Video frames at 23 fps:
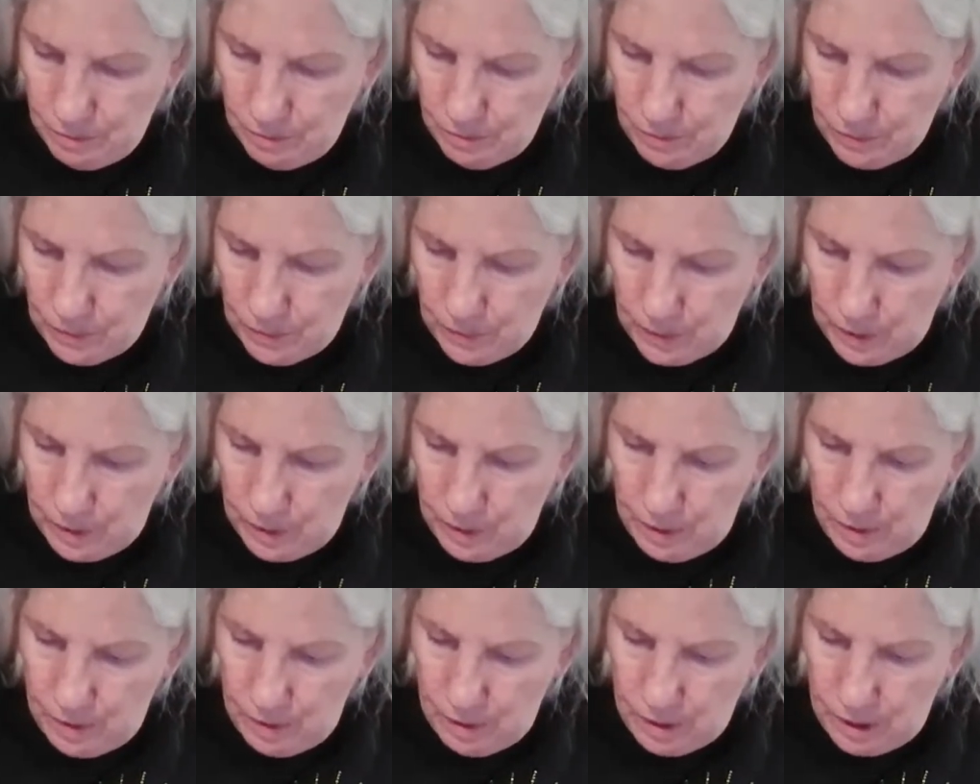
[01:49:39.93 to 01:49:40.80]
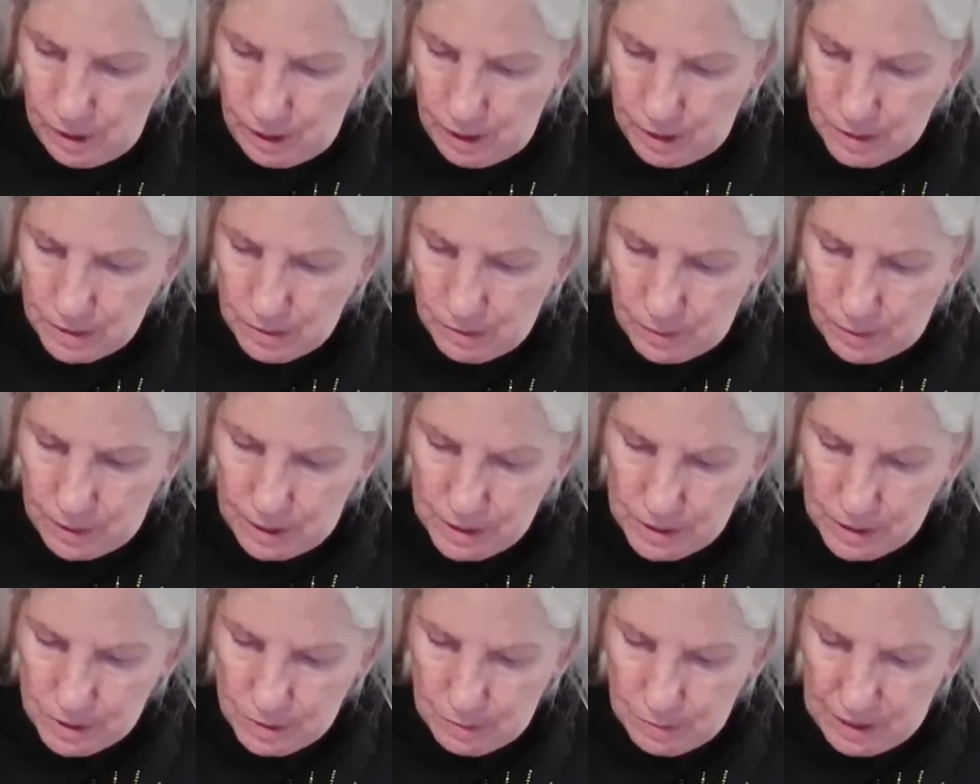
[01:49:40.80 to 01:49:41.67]
I think it's a
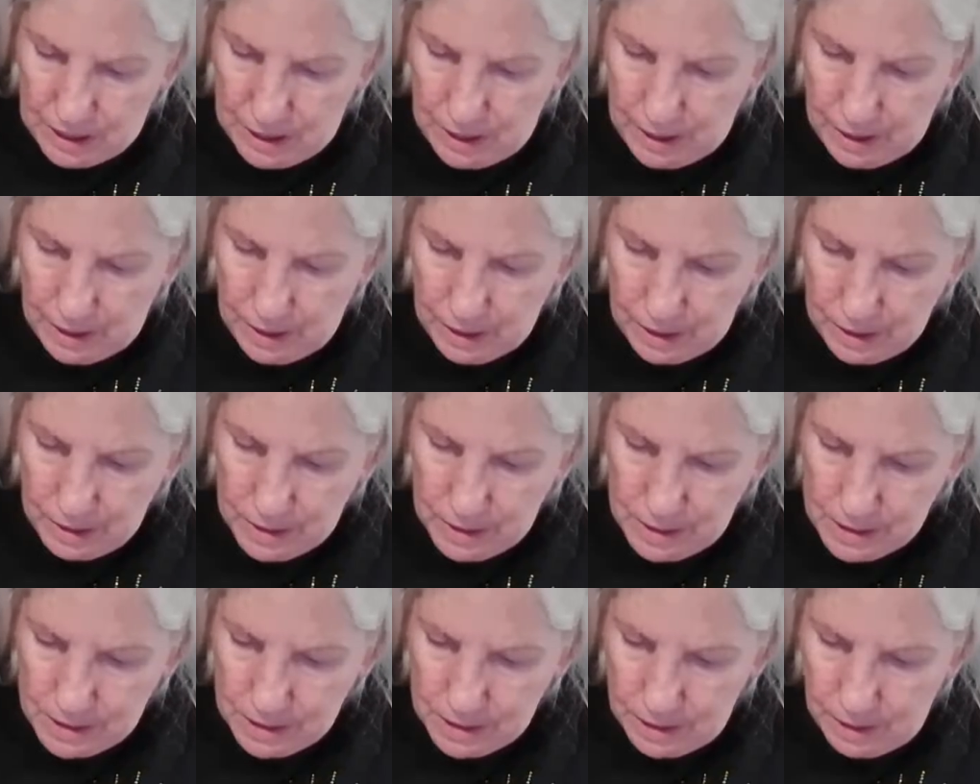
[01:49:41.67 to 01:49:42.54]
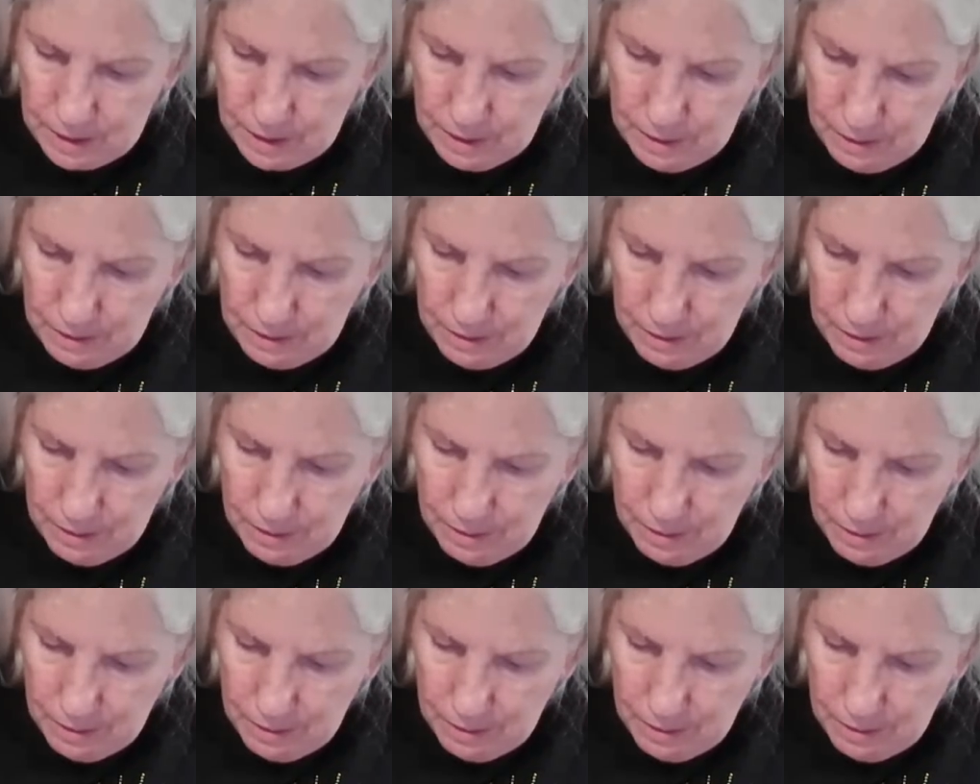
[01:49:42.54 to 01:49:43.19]
rhinestone mechanic design.